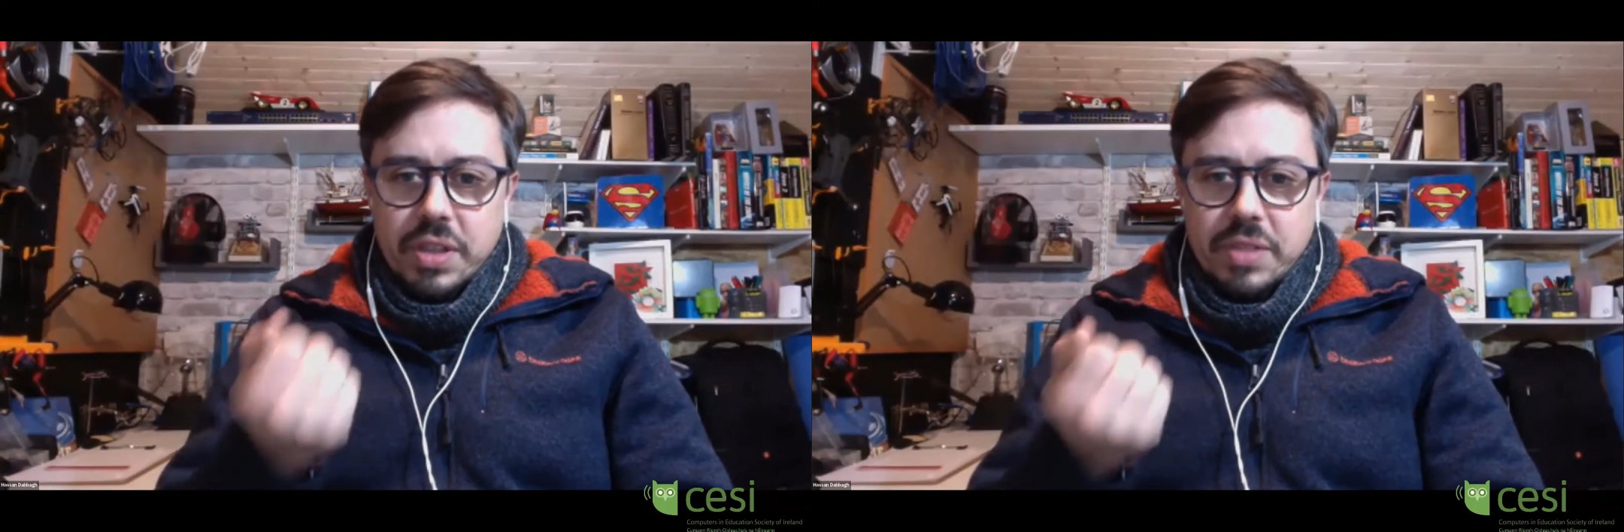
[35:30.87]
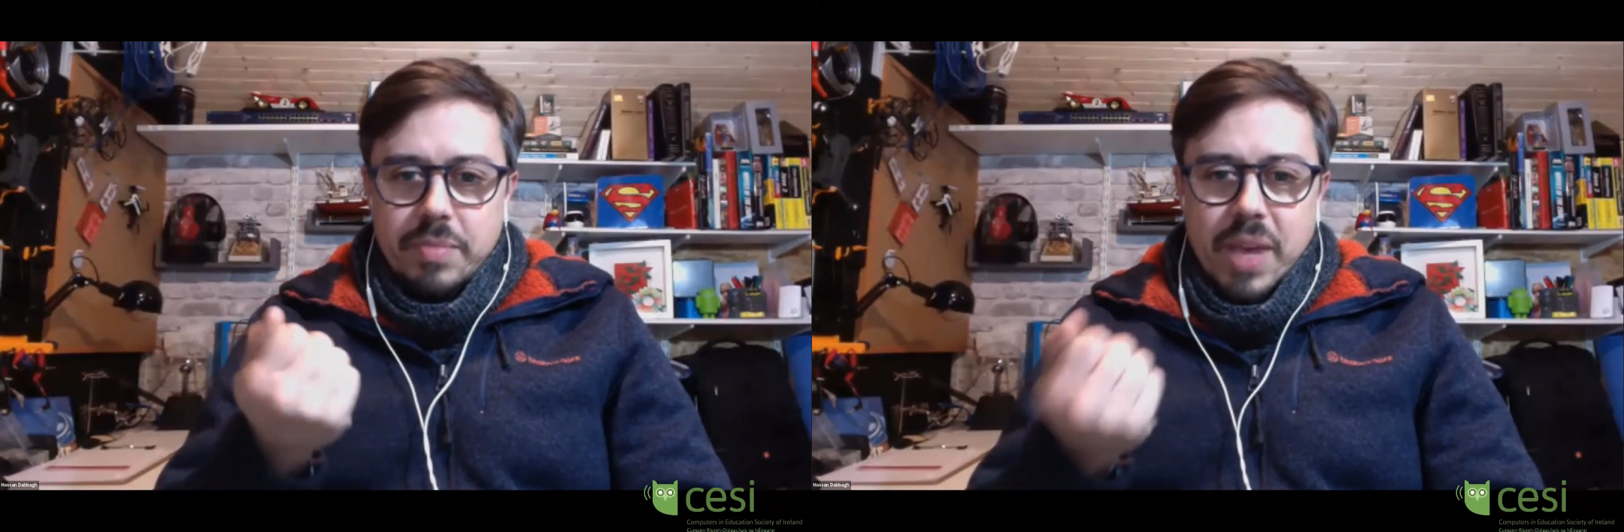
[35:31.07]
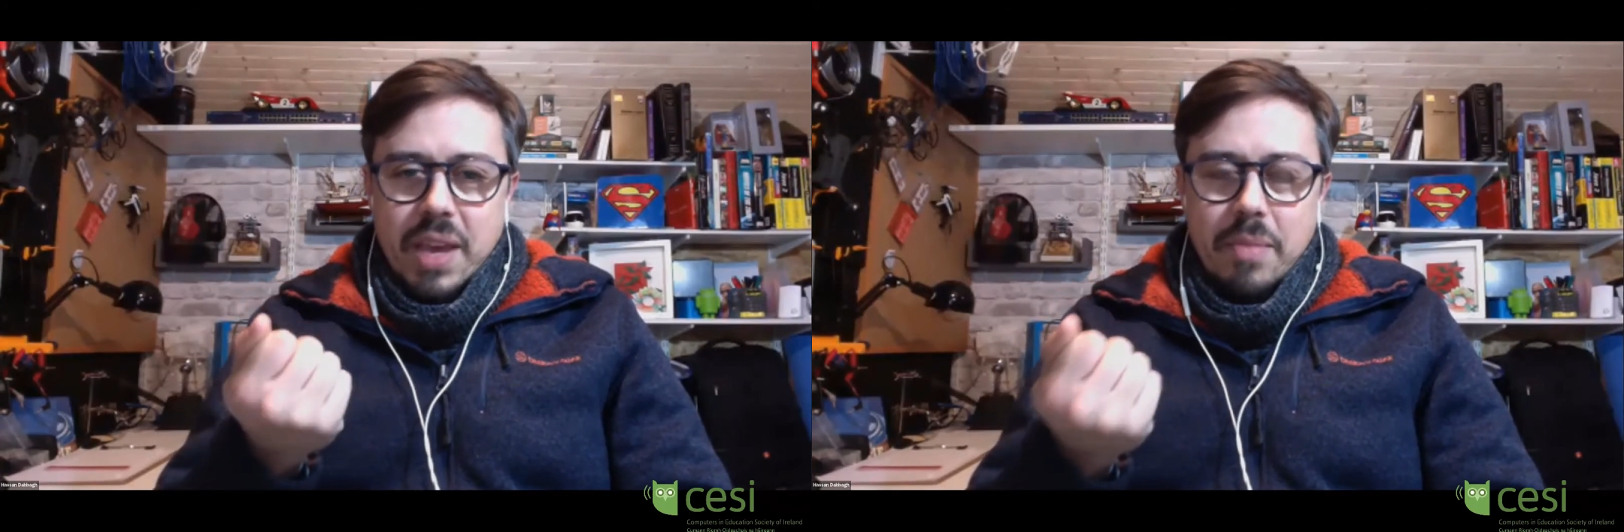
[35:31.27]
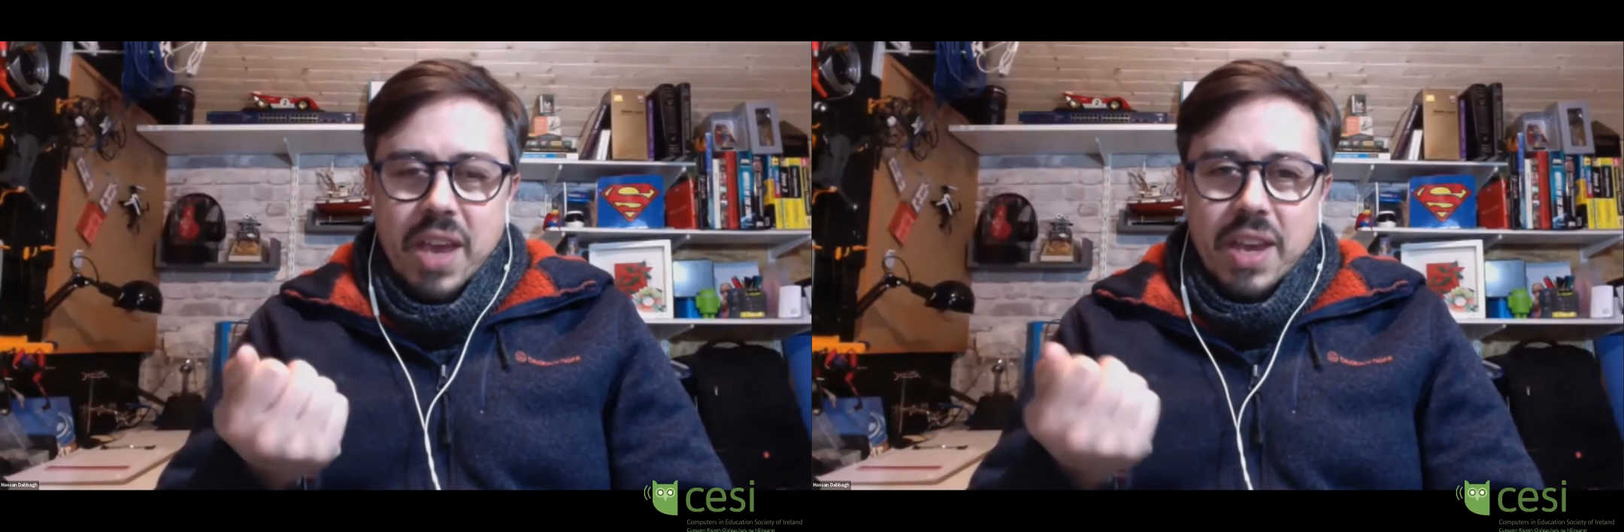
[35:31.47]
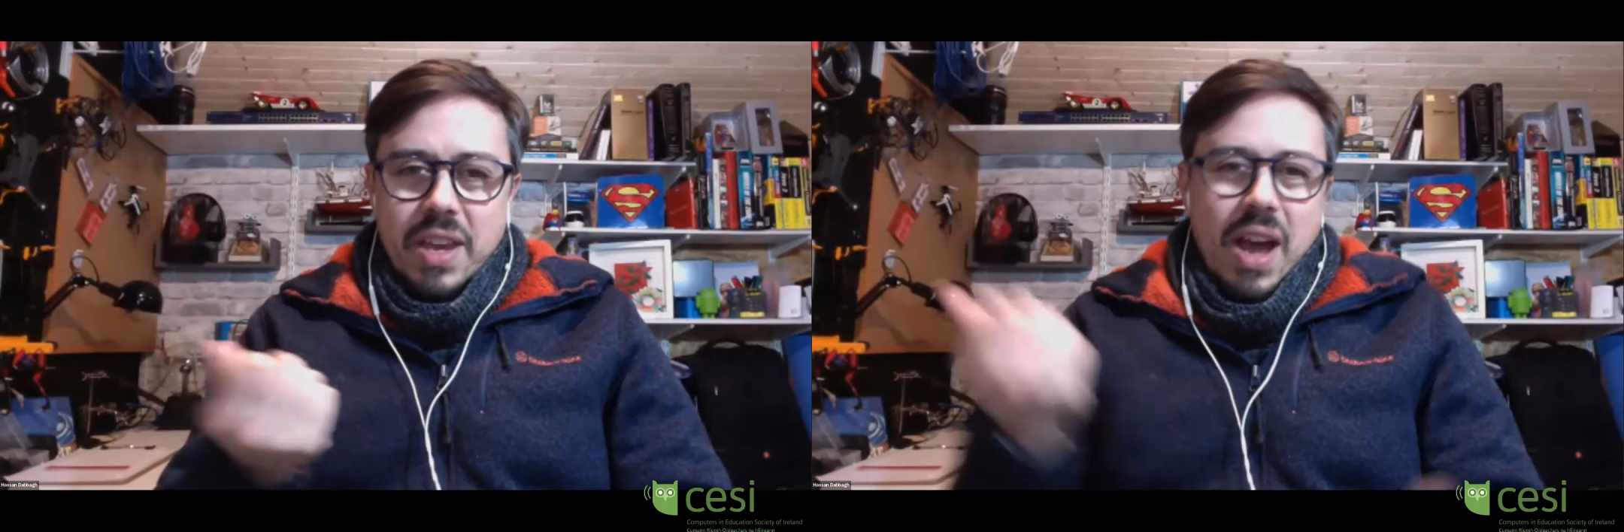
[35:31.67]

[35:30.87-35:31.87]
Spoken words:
this makey.